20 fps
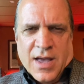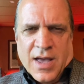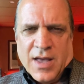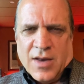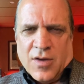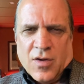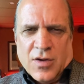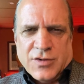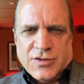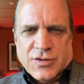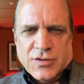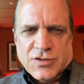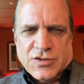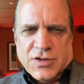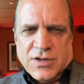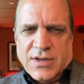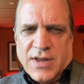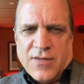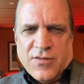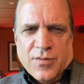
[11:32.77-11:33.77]
and also
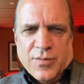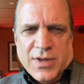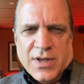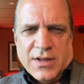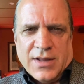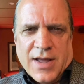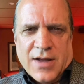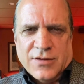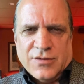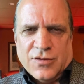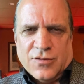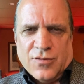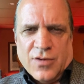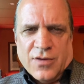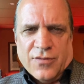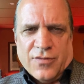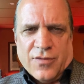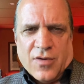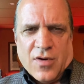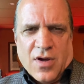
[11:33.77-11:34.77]
should never be allowed to
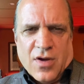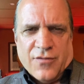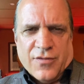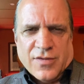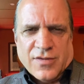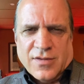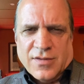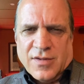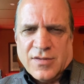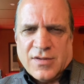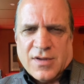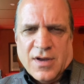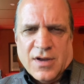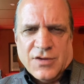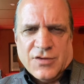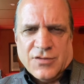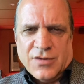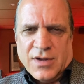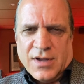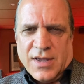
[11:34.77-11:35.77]
run for office in this
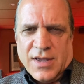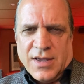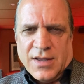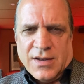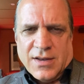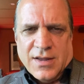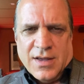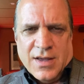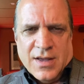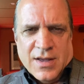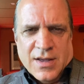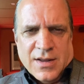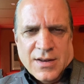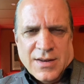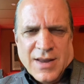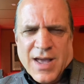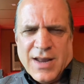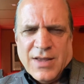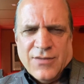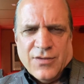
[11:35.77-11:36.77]
country again,
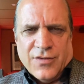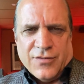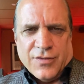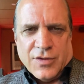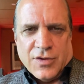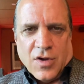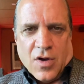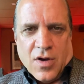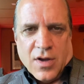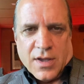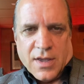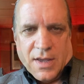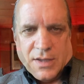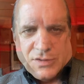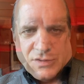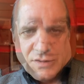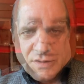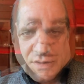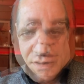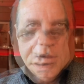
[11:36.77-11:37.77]
not even for dog
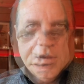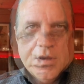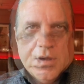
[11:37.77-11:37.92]
catcher.